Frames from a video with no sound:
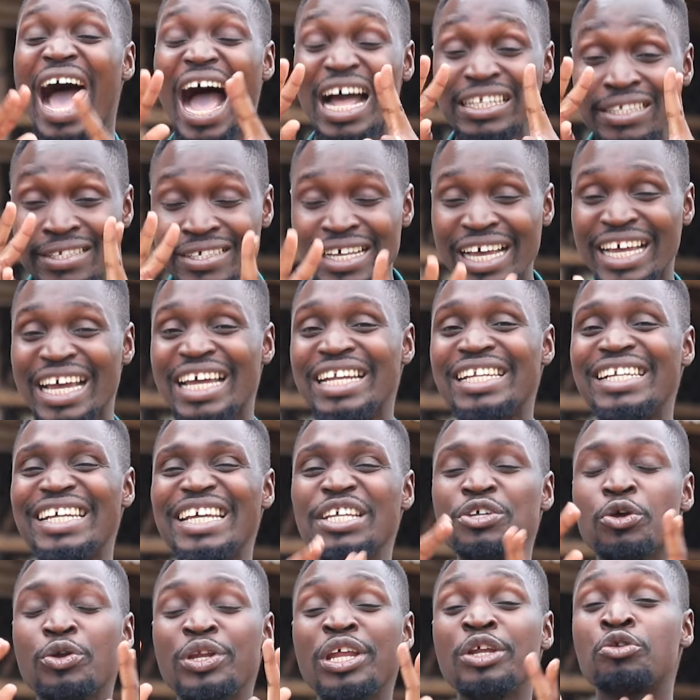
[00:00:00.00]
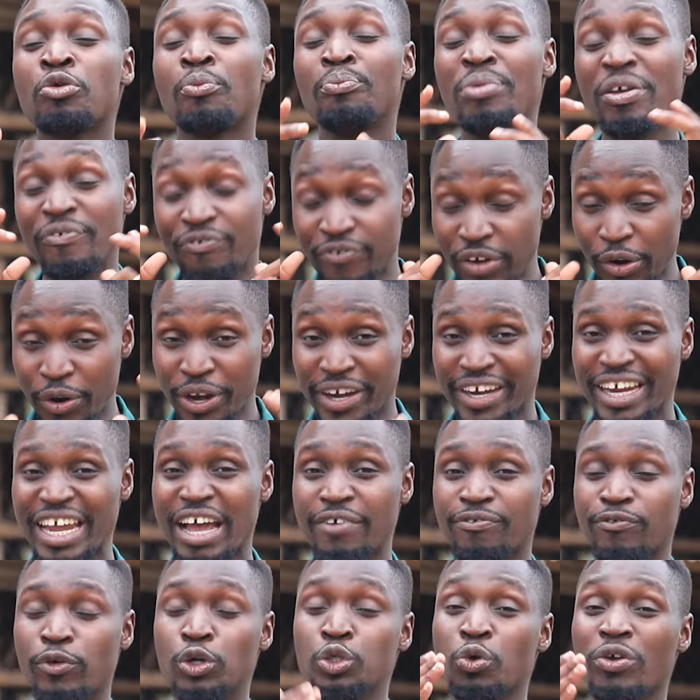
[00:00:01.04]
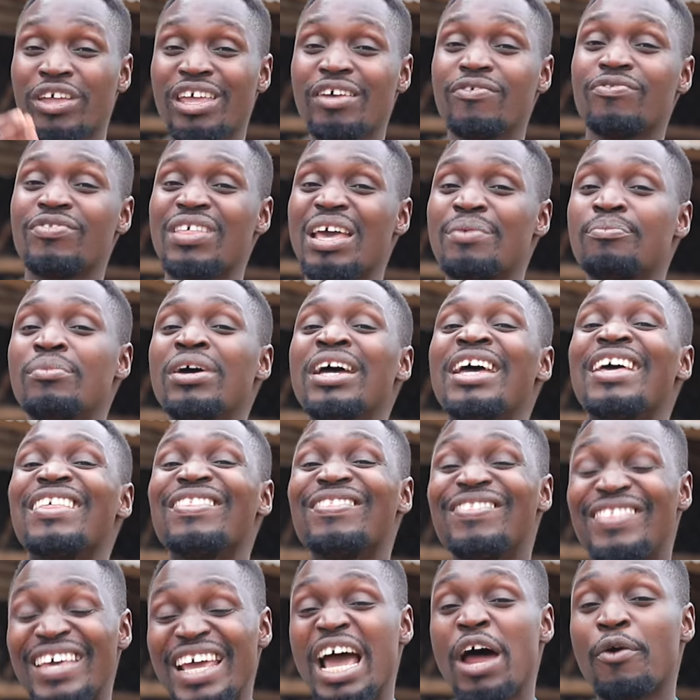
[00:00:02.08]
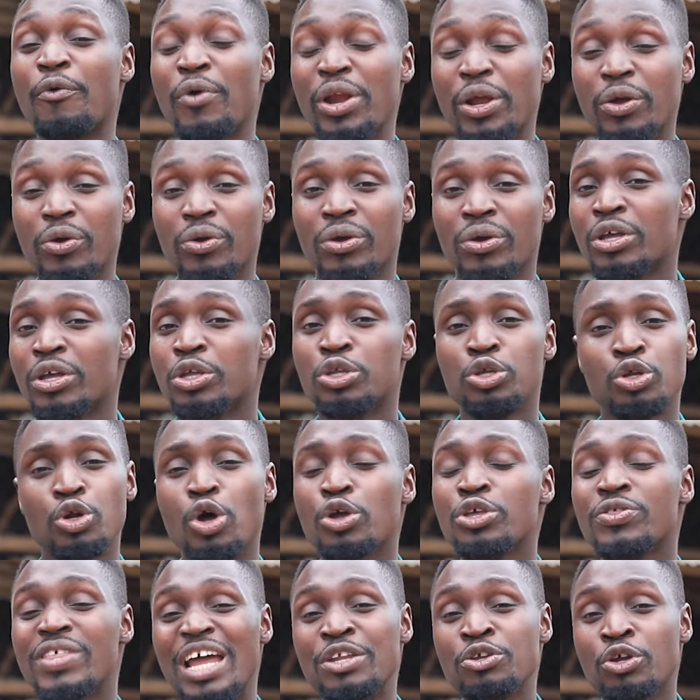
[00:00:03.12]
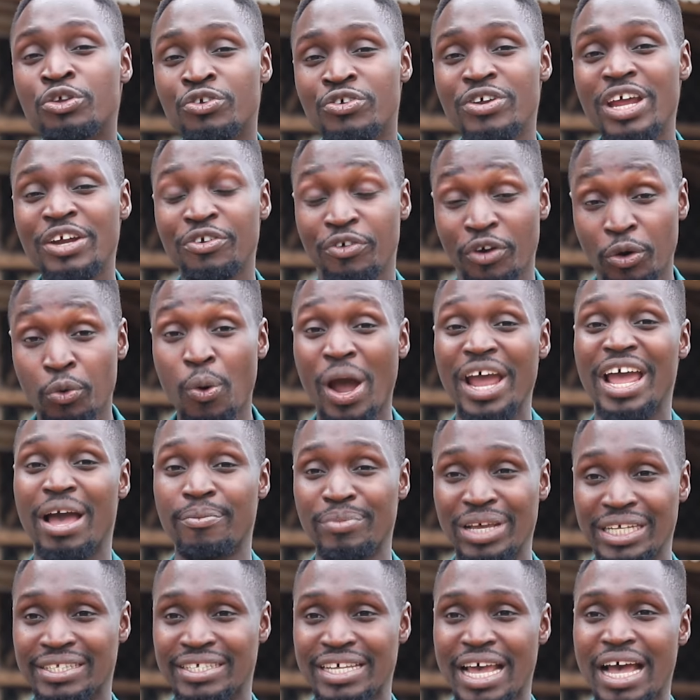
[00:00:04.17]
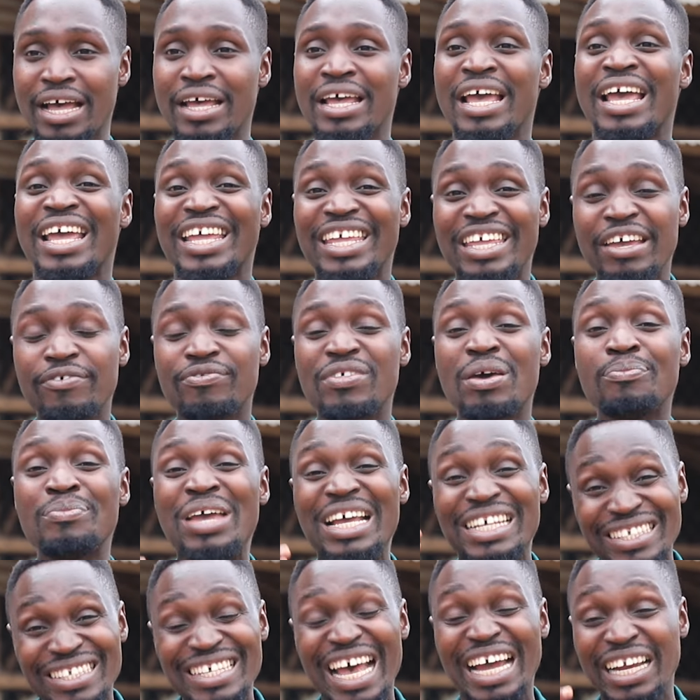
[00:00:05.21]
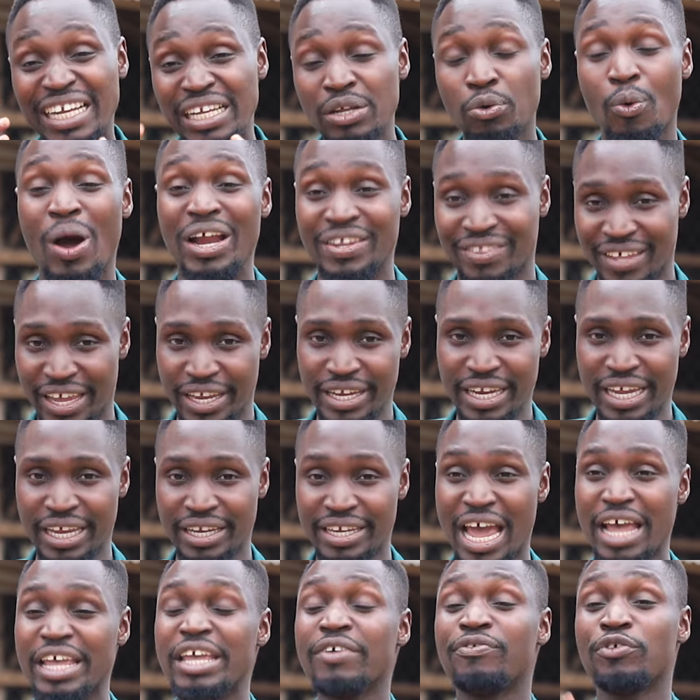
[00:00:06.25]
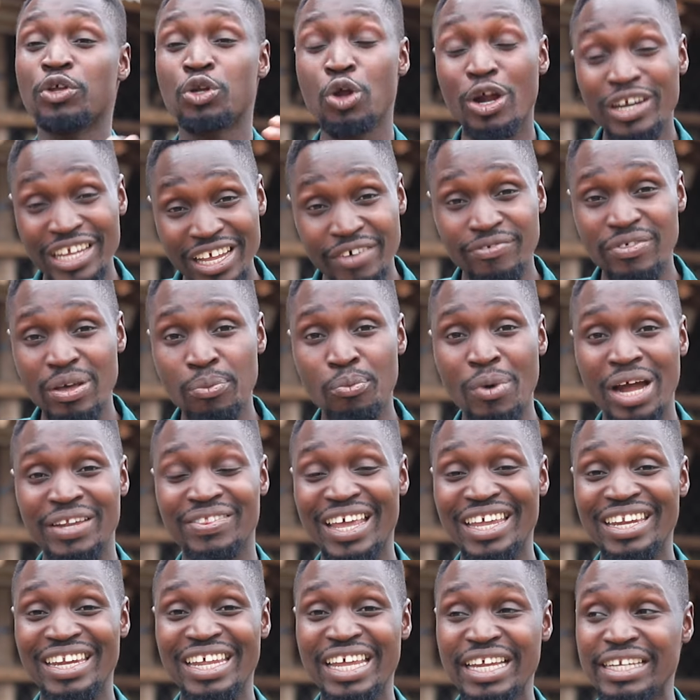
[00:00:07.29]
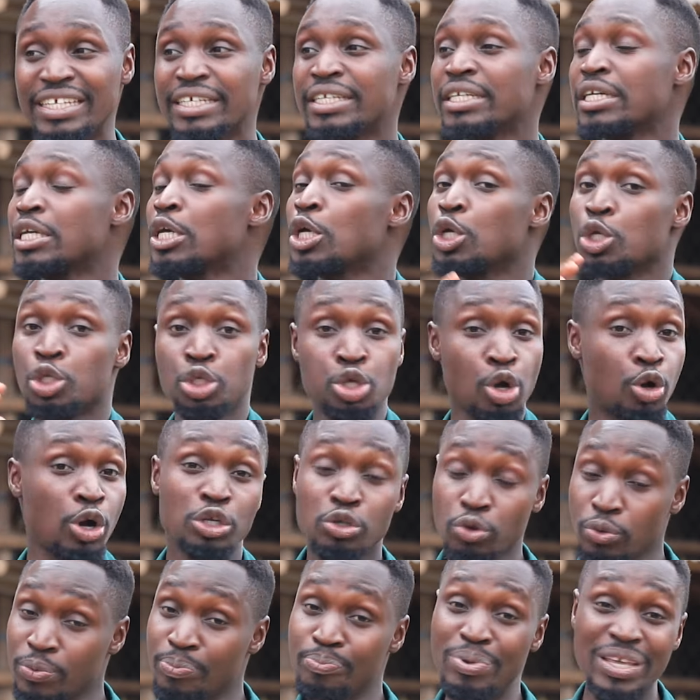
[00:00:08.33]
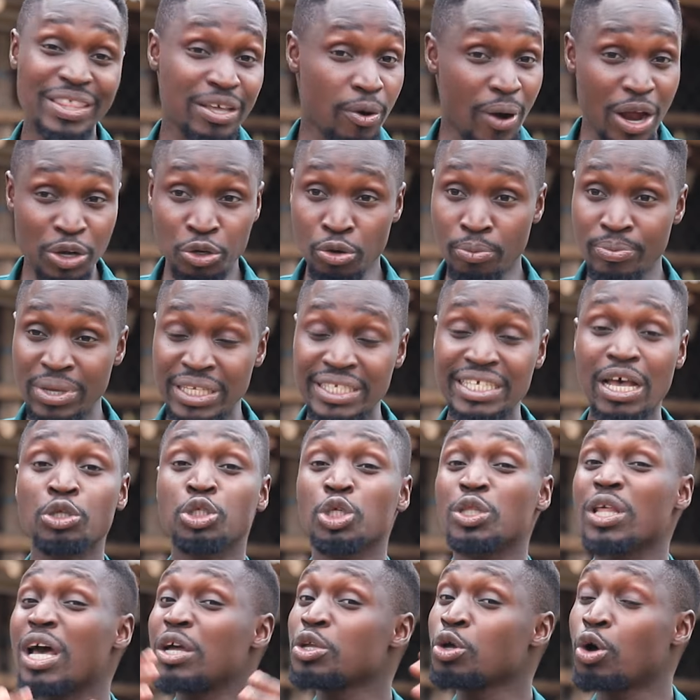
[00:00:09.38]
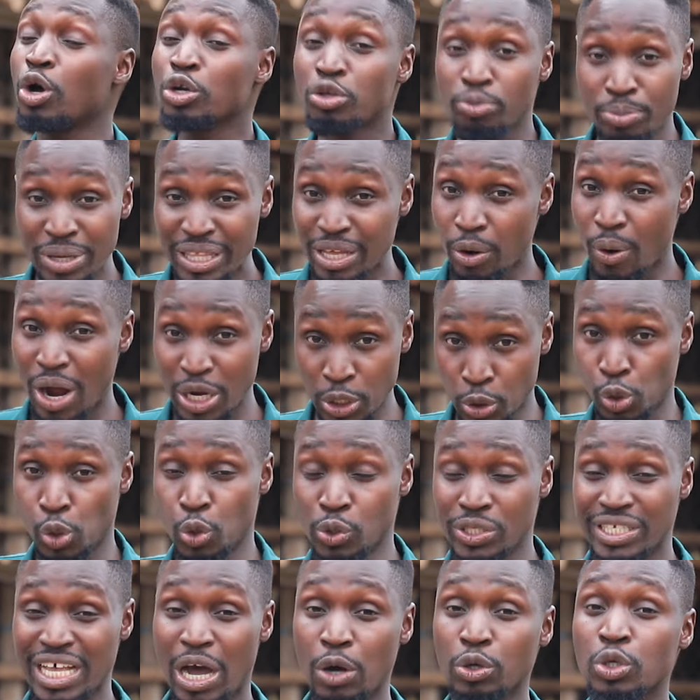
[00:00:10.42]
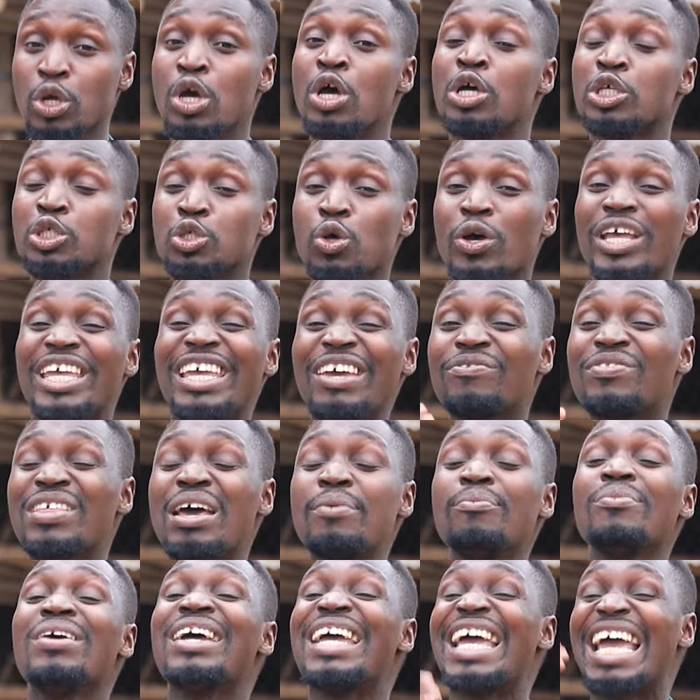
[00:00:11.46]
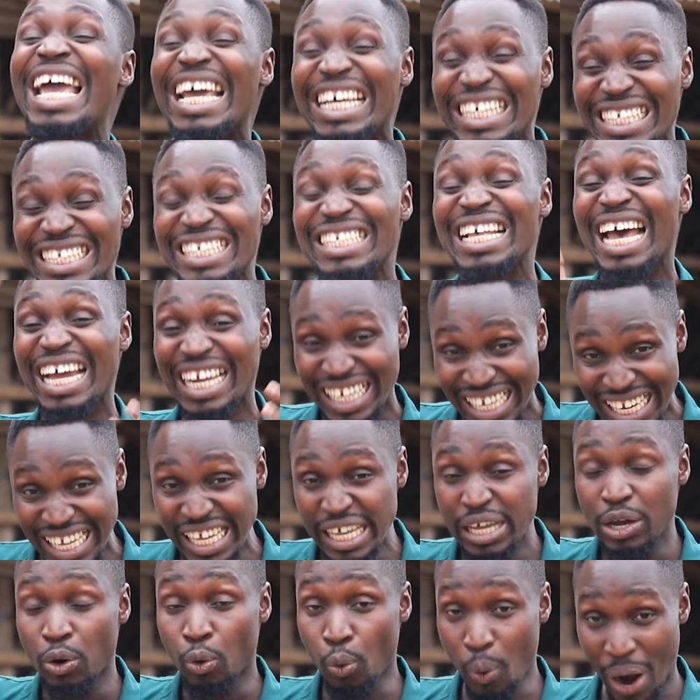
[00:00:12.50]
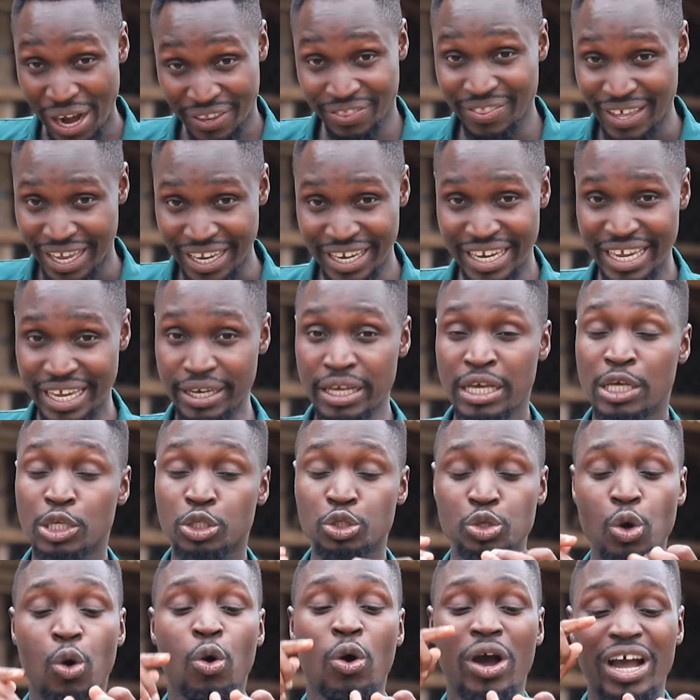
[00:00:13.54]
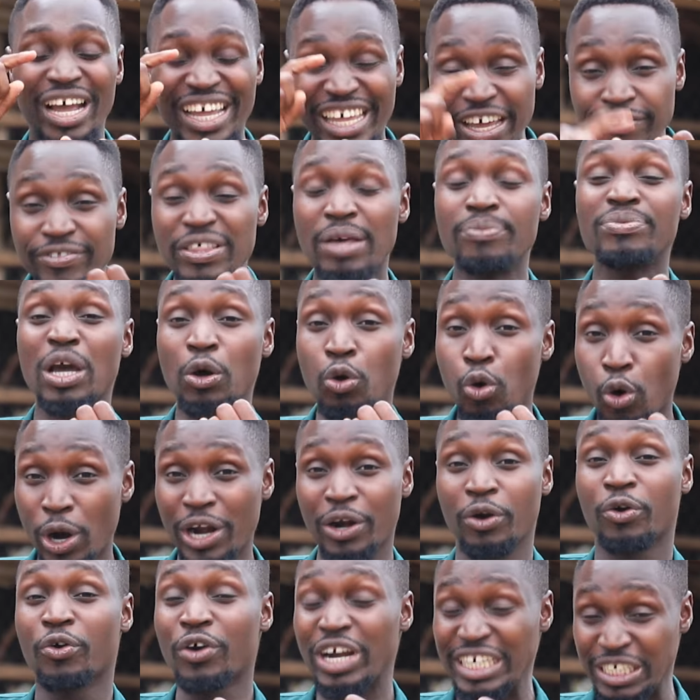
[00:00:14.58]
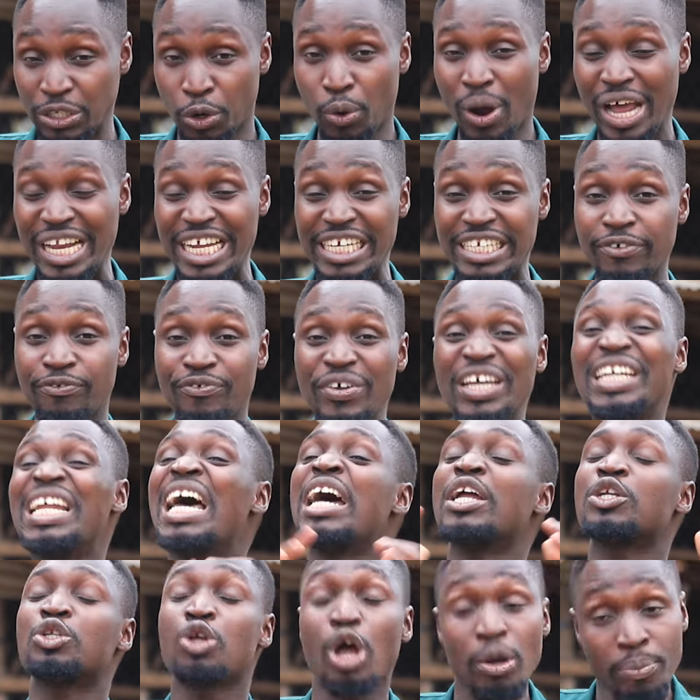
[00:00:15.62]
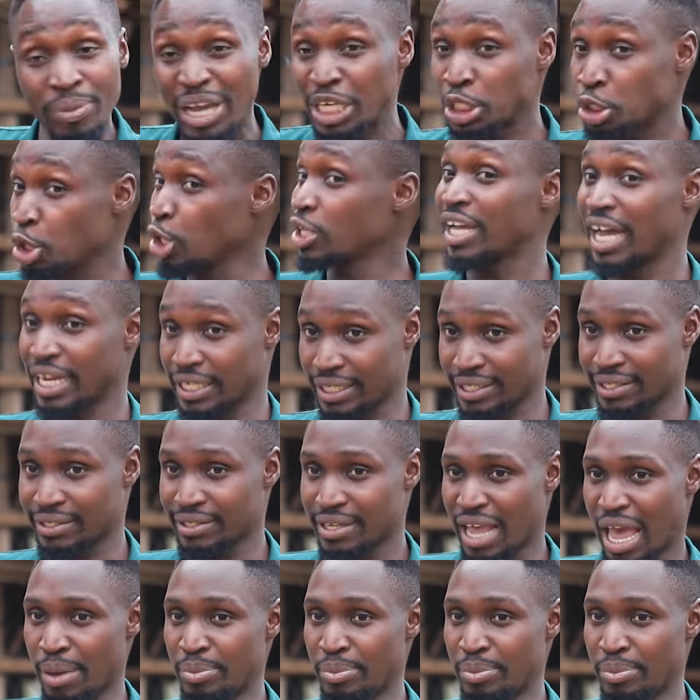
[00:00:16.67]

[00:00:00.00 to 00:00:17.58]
And secondly, you need to be very careful to give them their nutrient requirements. Yeah, give them exactly what they need. Yeah, if you don't give them what they need, you're going to be the one to miss out, you're going to be the one to lose out. So give them exactly what they need. So give them the great quality feed. Don't make shortcuts.